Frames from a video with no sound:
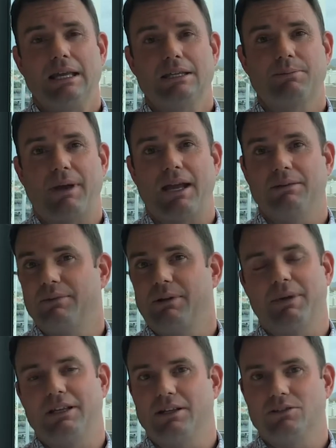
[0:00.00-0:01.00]
Spain. I
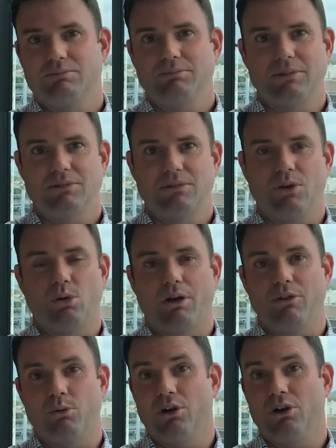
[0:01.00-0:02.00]
mean, it's, it's all
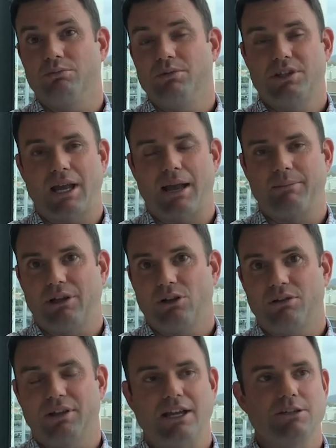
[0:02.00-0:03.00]
over the world. Um, a
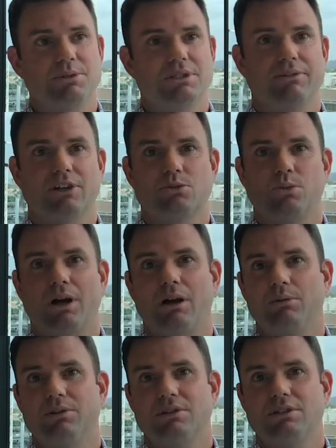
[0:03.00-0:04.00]
lot in Asia Pacific as
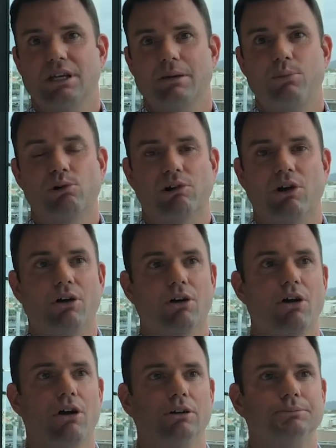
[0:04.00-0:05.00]
well, with Singapore and Hong
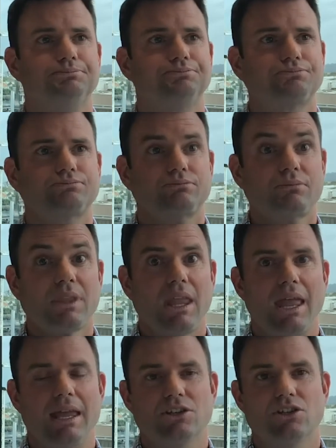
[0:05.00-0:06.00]
Kong,
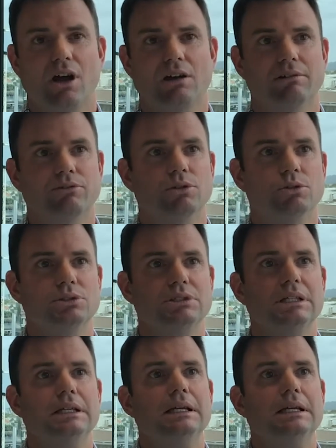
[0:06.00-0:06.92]
and China, of course.